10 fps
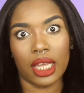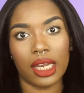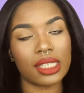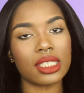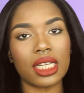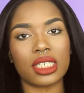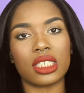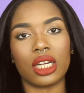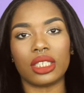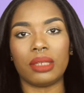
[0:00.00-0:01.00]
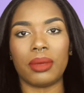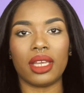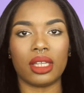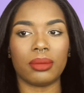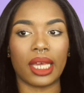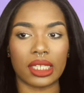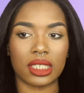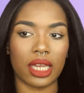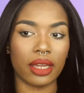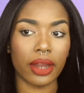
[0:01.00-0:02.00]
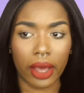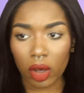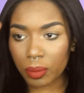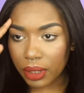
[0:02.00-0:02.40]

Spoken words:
doesn't necessarily make them like stand out,